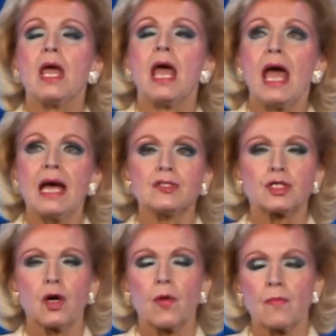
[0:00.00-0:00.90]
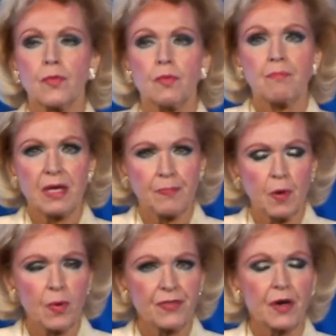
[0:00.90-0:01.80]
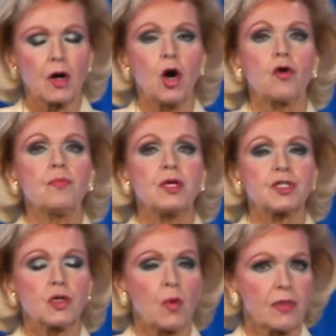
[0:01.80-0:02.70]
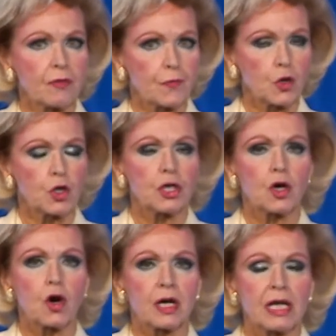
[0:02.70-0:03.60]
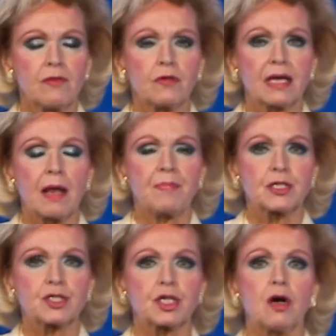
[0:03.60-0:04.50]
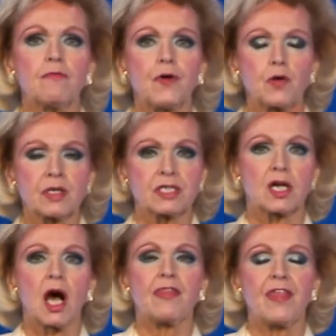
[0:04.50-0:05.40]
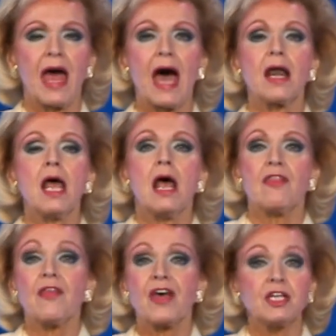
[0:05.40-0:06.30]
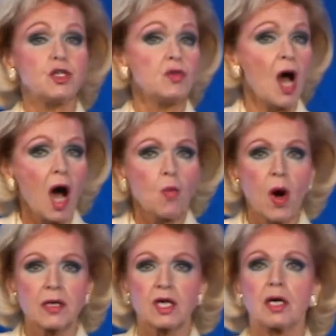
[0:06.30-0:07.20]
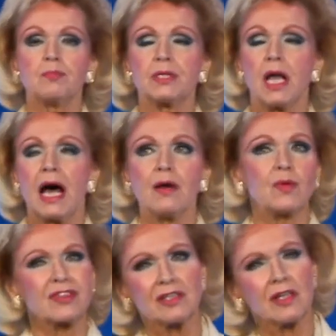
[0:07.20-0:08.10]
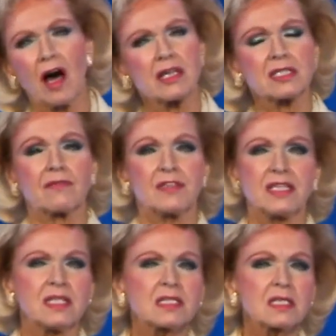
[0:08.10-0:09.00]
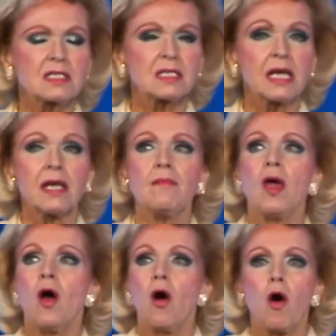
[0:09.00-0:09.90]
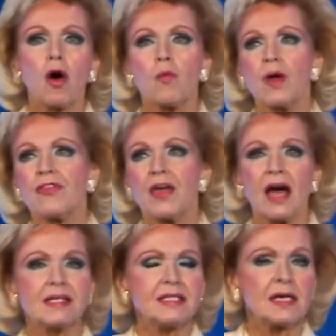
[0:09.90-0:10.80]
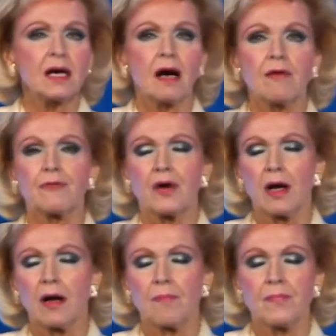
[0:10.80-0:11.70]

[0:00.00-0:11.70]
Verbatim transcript: And so people with their own mission, whether for good or evil, can be so focused on that that they do not want to comply with the laws of decency or with the idea of um,